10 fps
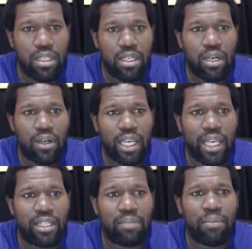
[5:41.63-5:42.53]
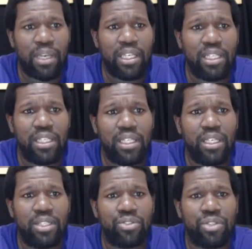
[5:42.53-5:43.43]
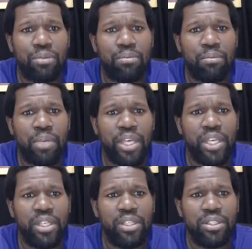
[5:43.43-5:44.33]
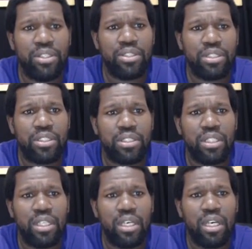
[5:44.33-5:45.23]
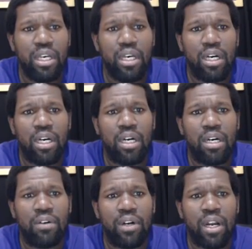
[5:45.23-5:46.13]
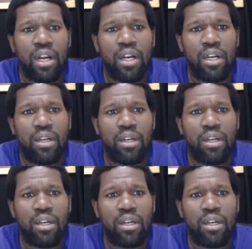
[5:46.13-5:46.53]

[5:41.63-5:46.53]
Okay, meaning in history means of Hyrcania